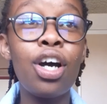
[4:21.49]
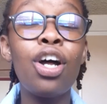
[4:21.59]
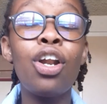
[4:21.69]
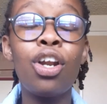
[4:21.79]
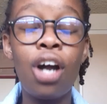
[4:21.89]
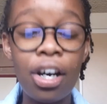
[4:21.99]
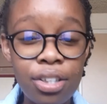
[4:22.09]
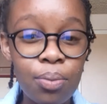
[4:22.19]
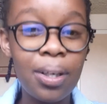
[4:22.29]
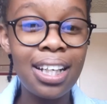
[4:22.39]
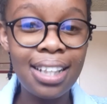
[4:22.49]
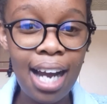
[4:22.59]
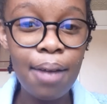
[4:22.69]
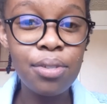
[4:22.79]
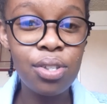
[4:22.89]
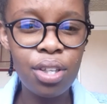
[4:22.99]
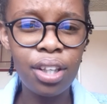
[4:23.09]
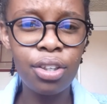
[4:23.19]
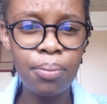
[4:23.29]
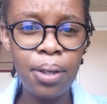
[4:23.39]
a lot when it comes to the
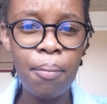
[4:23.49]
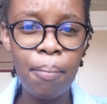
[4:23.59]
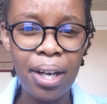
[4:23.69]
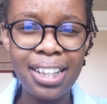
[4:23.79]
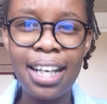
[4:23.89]
human body.